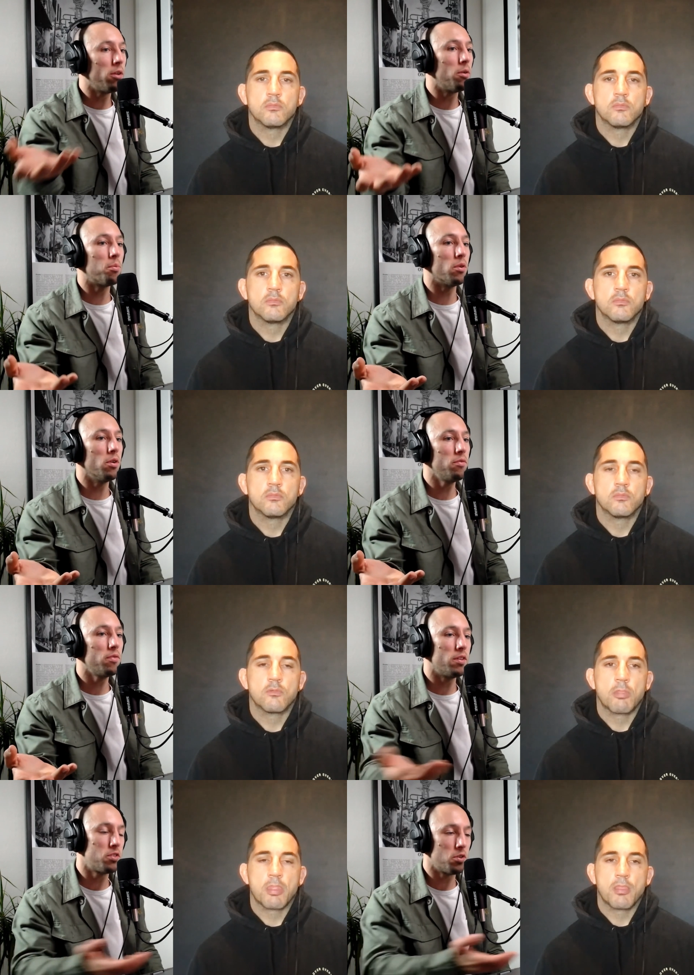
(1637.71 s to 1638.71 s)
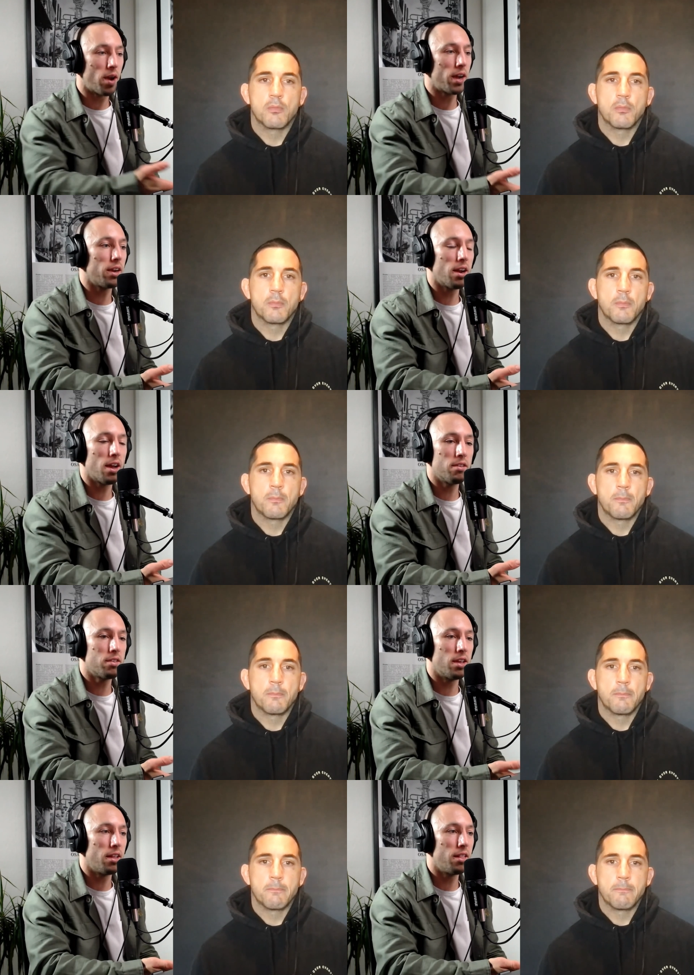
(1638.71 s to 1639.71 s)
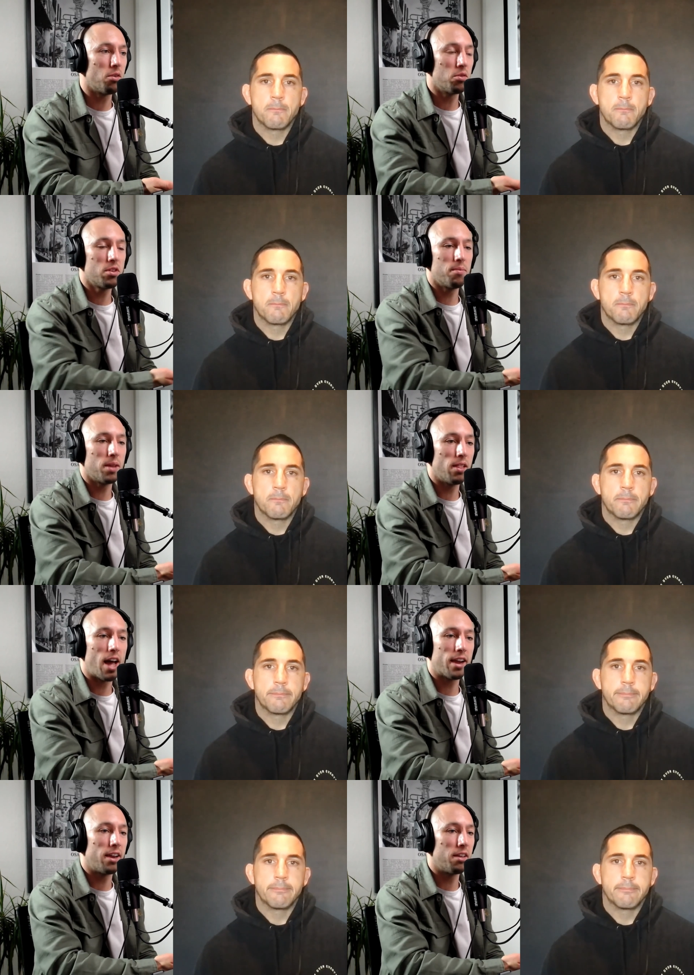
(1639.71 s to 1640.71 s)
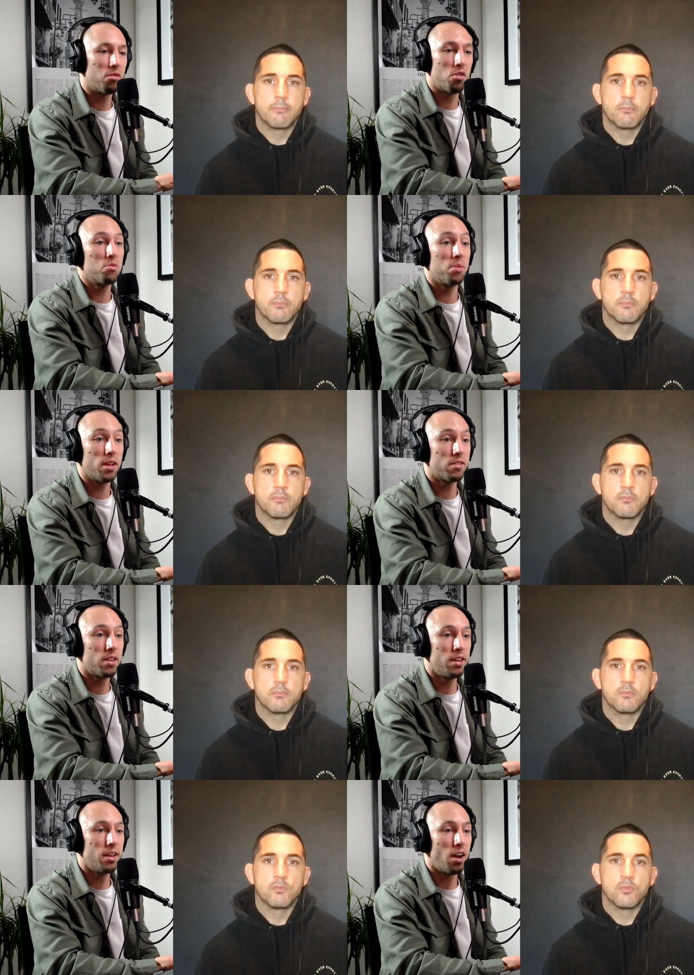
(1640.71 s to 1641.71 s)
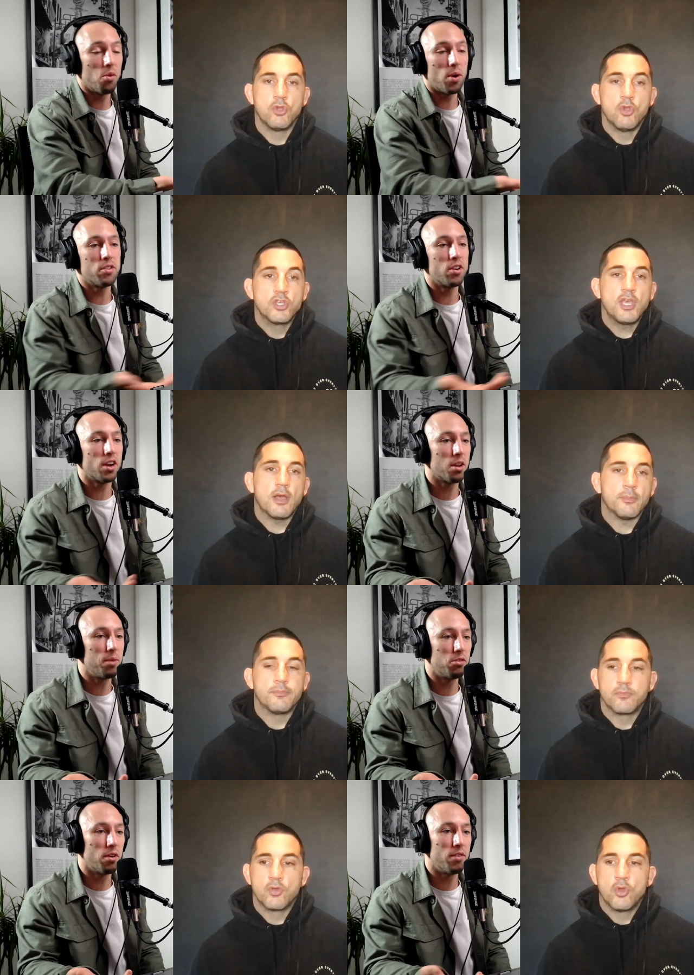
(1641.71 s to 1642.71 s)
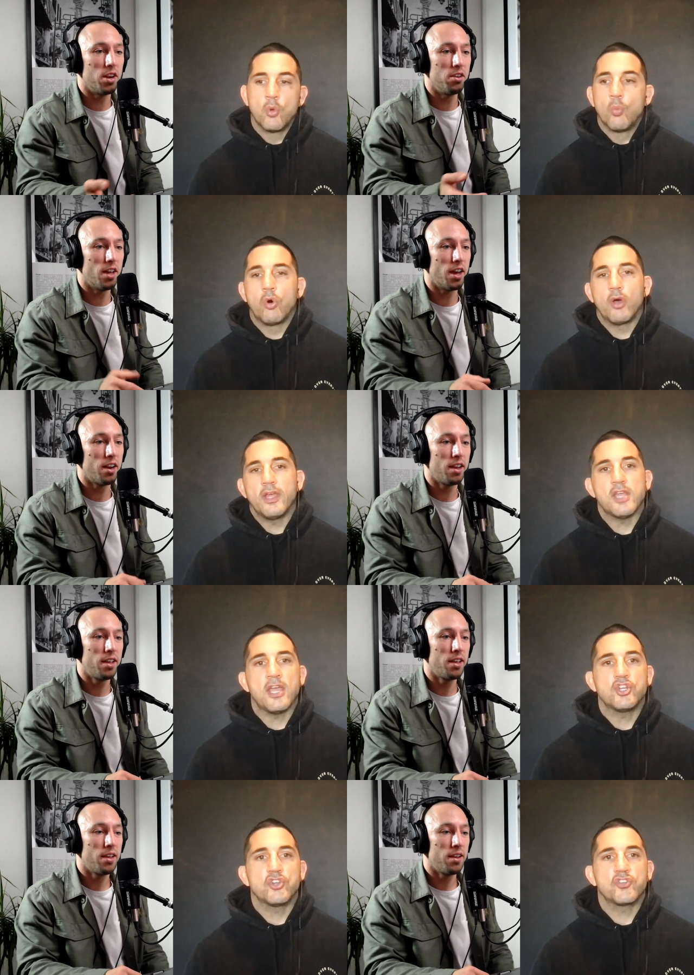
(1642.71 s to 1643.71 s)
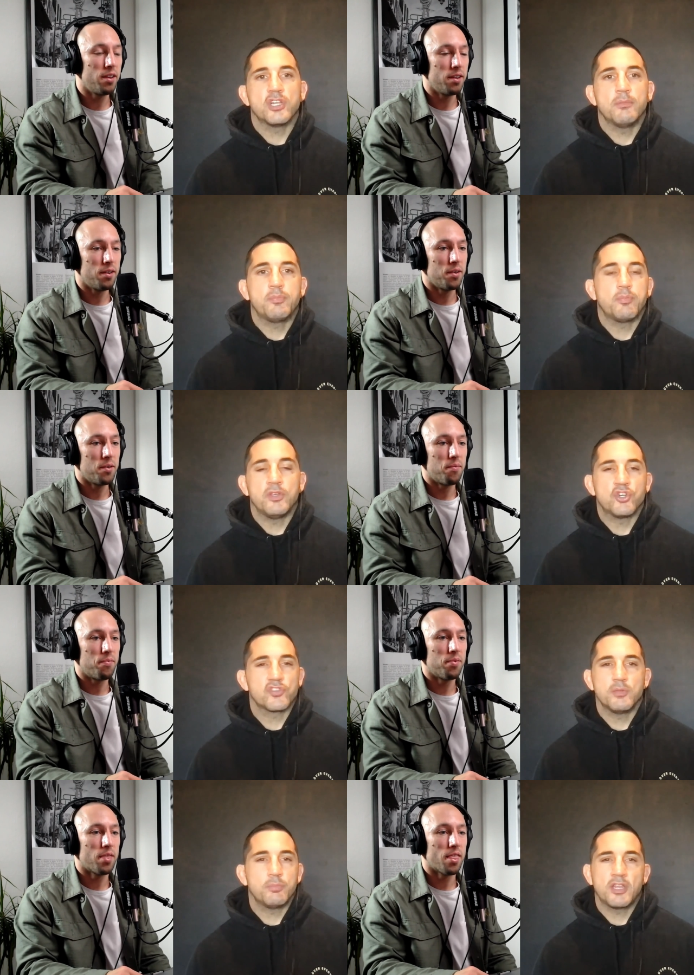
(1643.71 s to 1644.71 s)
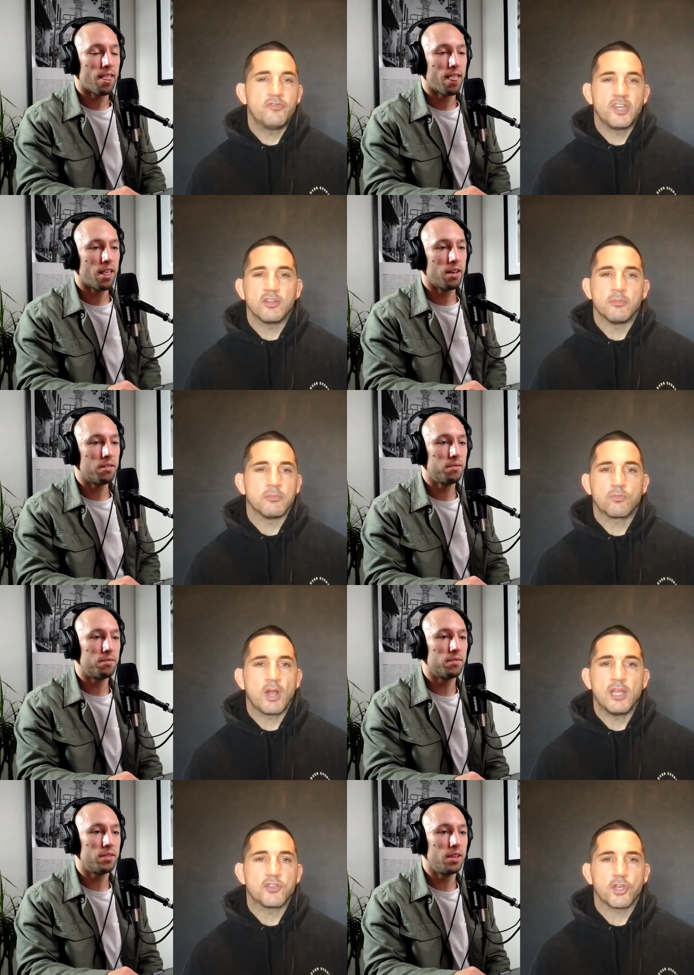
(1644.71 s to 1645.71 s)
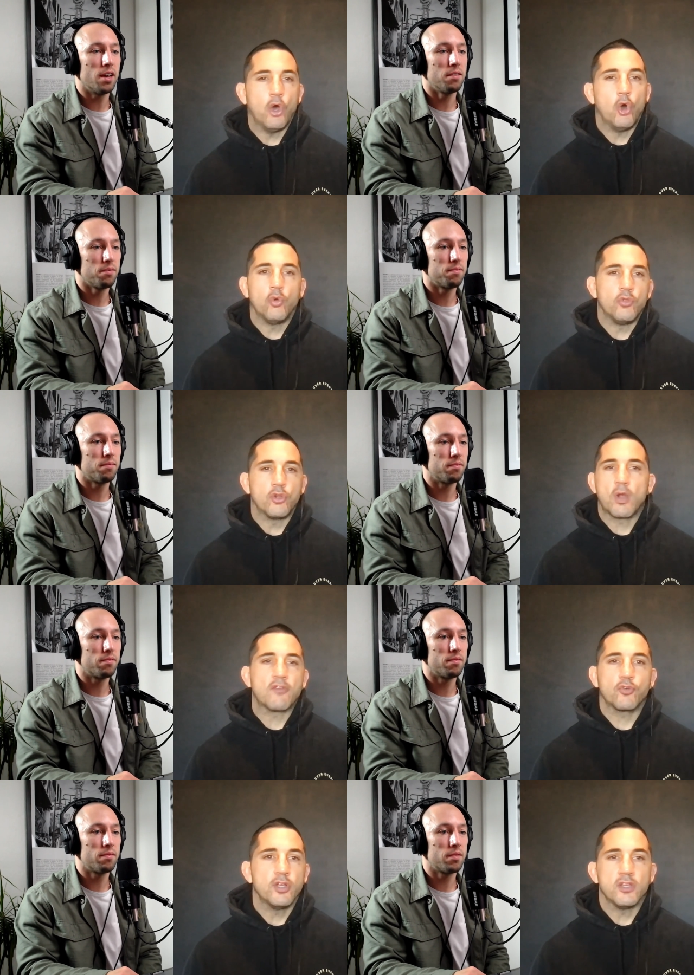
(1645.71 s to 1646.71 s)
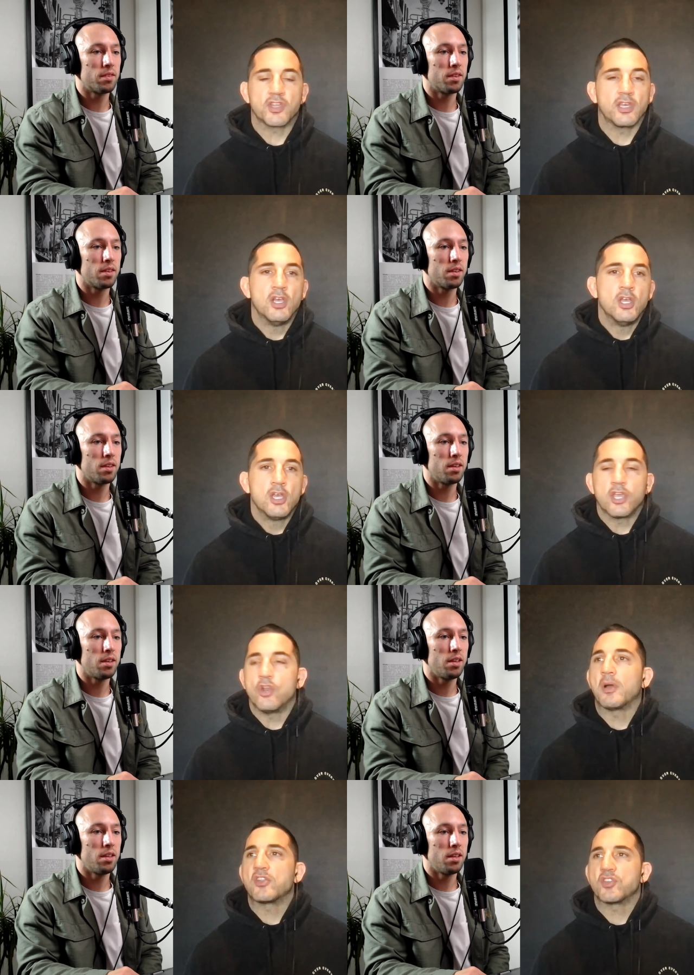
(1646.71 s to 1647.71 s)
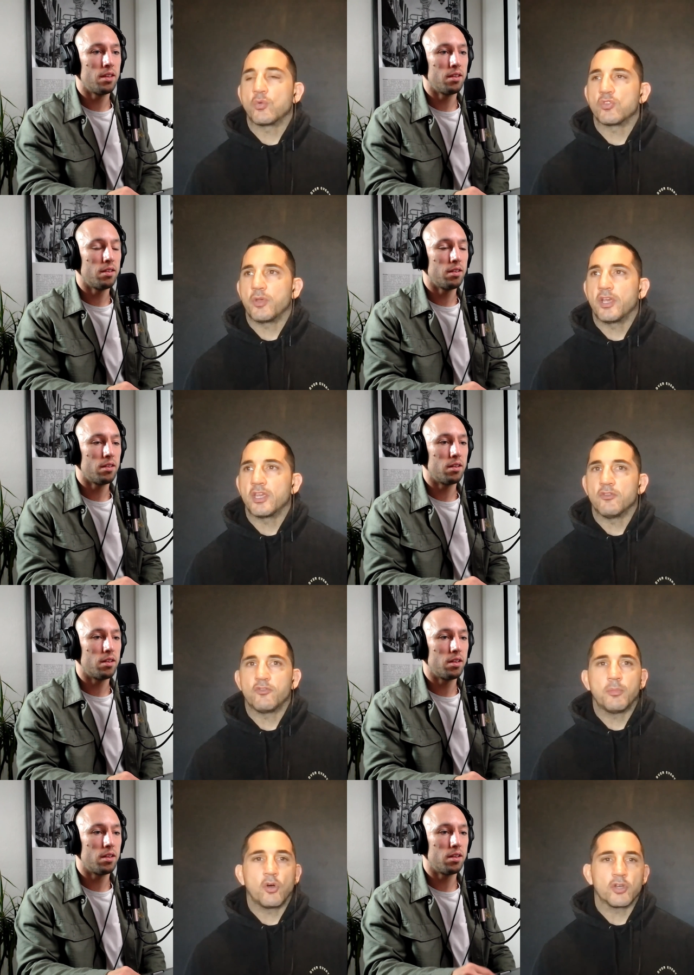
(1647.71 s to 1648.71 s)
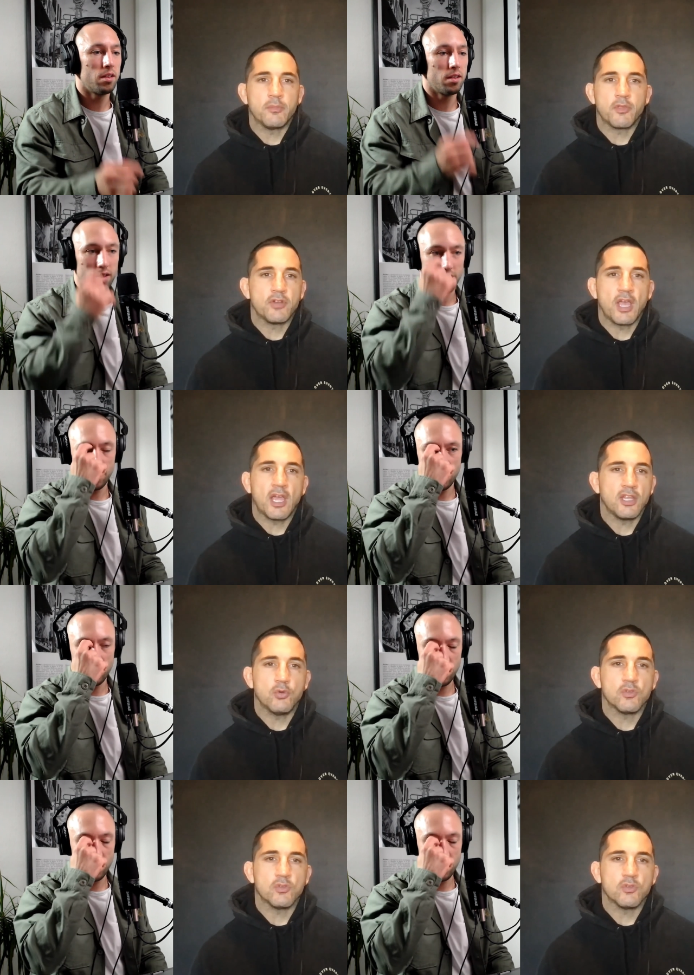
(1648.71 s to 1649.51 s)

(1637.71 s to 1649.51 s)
Speaker 1: way to improve is to recognize that there was something lacking in the first place. Otherwise, you're not going to be driven to do that. Well, and,
Speaker 2: and, you're just going to you're just going to play the victim, right? It's like, yeah. oh, the referees. Like, you know, my son was playing in a football game the other day, and